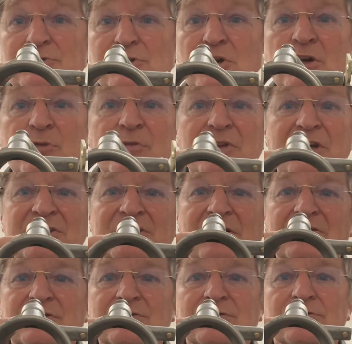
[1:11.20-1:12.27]
too, but that's
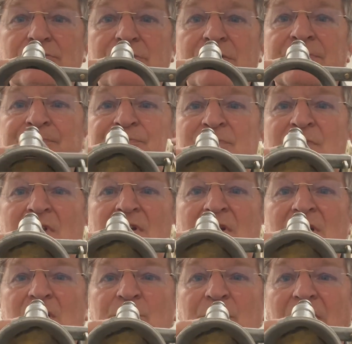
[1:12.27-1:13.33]
another story.
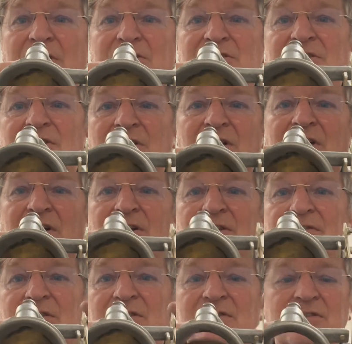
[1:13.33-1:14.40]
But
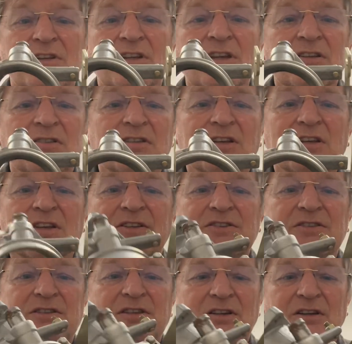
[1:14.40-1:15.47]
the key thing
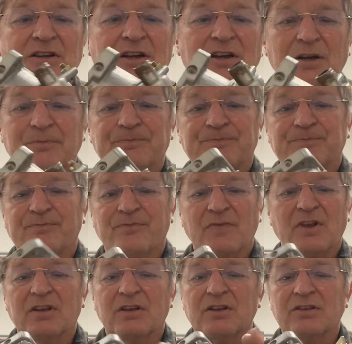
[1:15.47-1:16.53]
is the
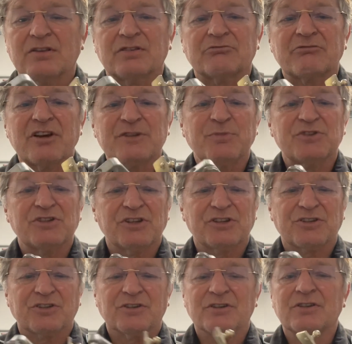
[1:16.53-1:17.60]
rest
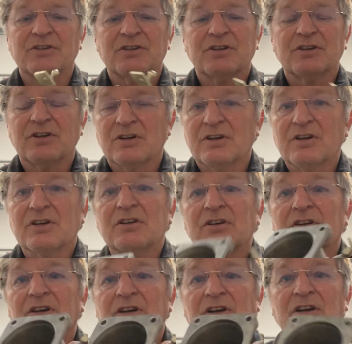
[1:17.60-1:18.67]
position,
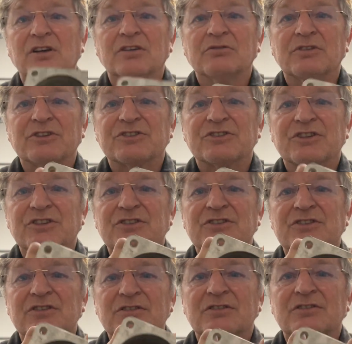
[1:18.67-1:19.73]
which is
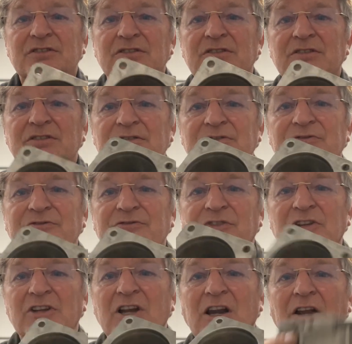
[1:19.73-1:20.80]

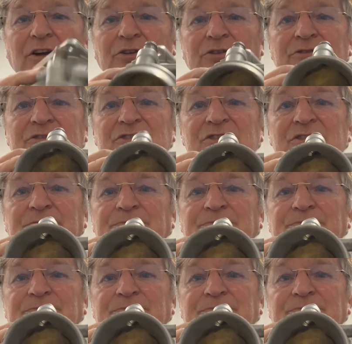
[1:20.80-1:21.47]
fully closed.